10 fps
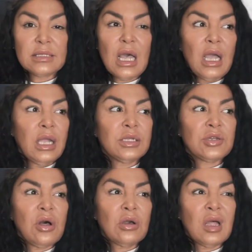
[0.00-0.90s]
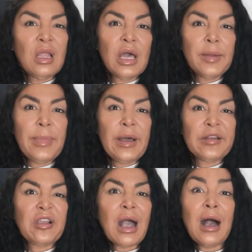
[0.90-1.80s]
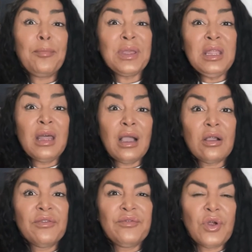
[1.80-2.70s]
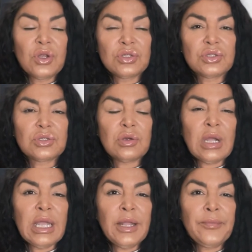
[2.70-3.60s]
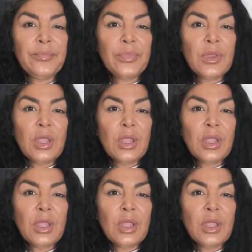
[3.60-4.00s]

I talk a lot about copy that converts, right?